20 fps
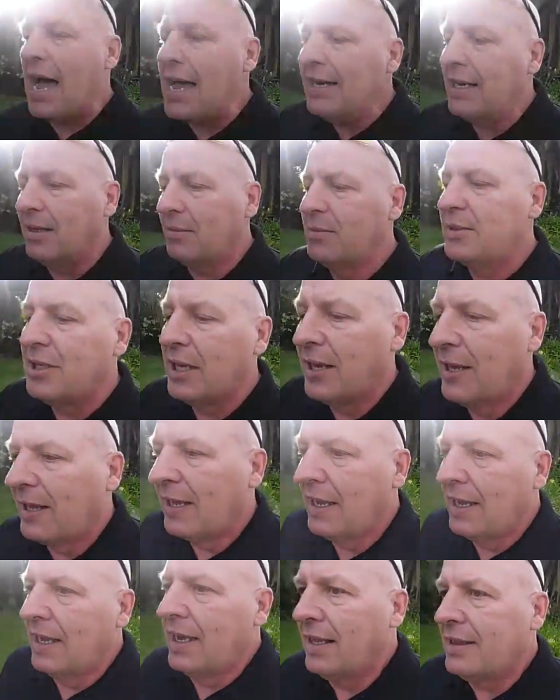items,
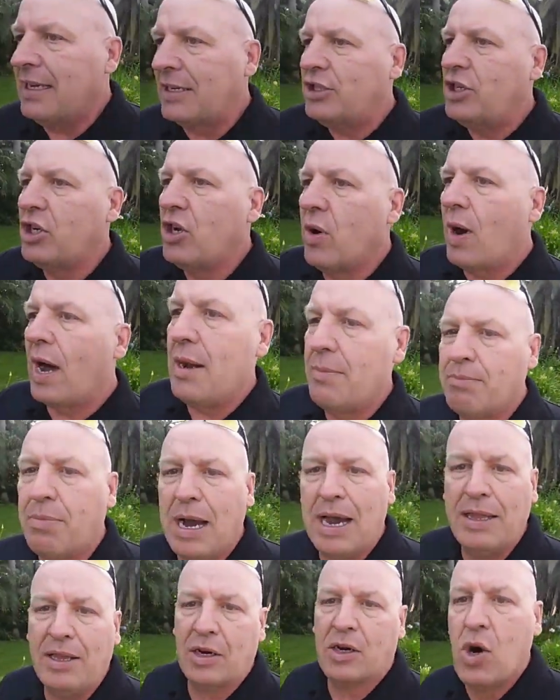that you go out and
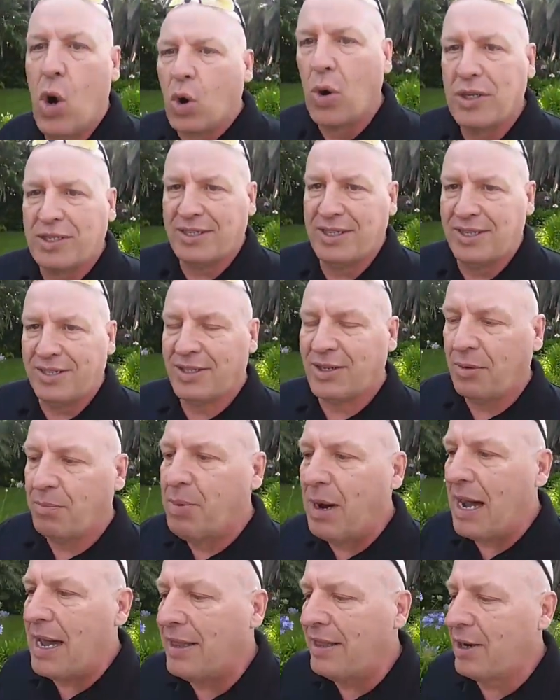buy their courses or
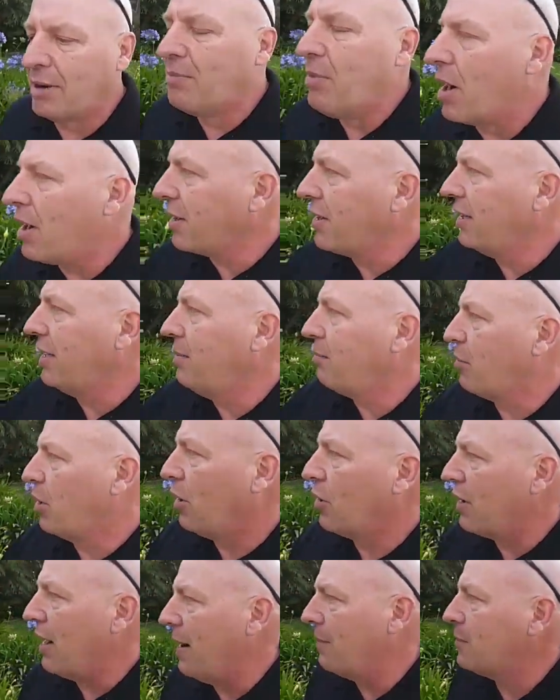buy their marketing
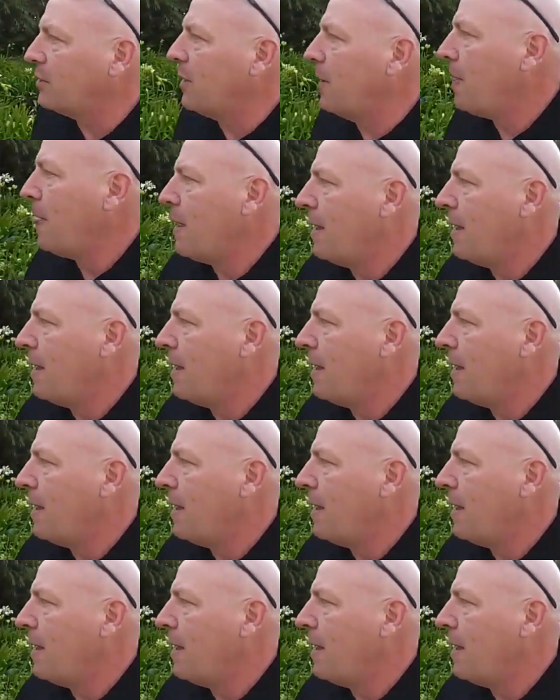programs